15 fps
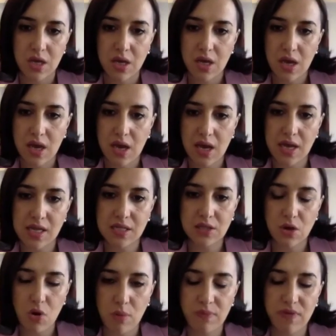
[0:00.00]
and
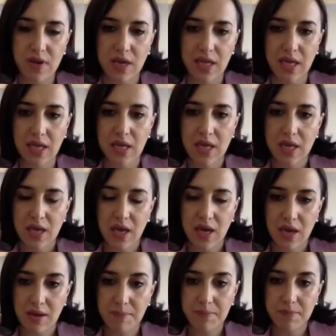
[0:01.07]
hopefully
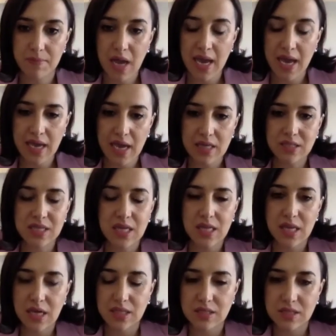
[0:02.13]
I can see
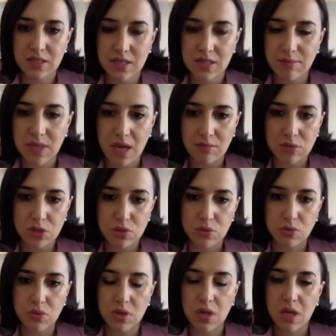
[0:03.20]
that sometime
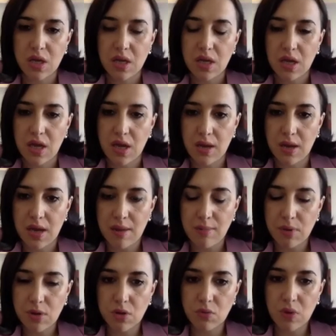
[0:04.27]
soon
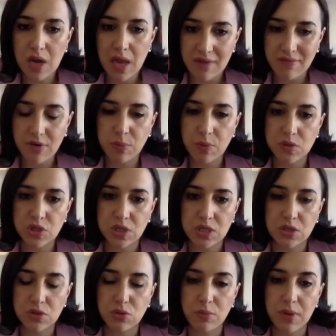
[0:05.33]
Lebanon will have
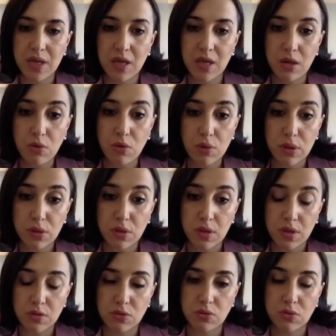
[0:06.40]
opportunity to bring youth
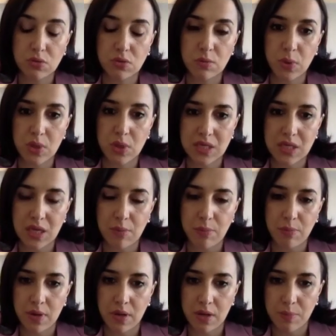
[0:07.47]
to political
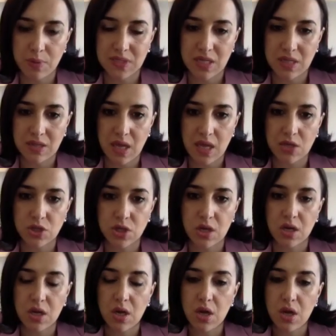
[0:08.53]

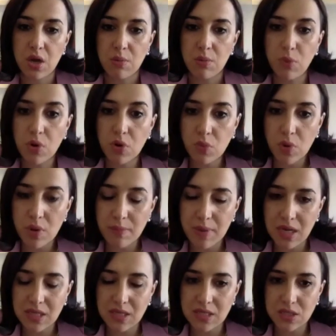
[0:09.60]
representation, more women
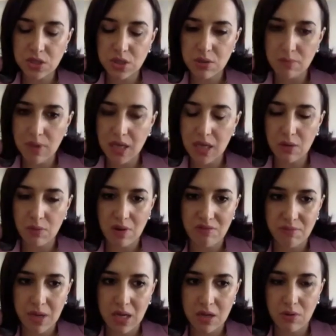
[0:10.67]
in decision making. We have
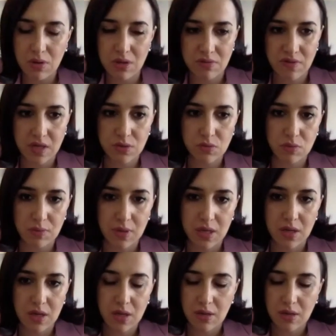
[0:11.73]
many qualified women,
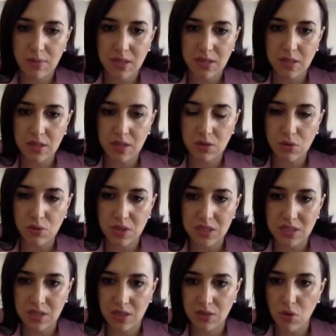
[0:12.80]
but the door is
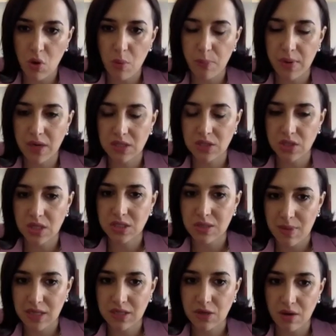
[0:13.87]
not open. It's just a
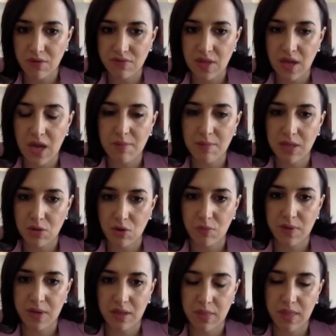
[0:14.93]
matter of time, and
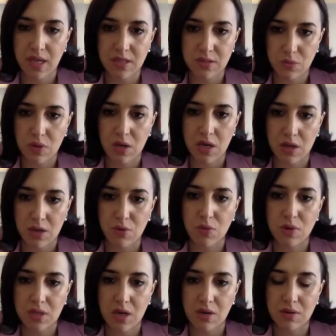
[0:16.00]
hopefully things will roll
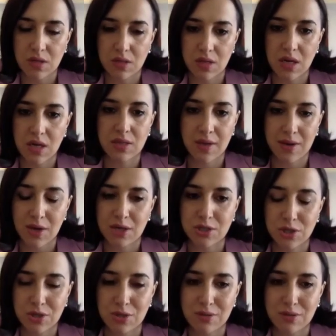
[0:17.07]
down in the right direction.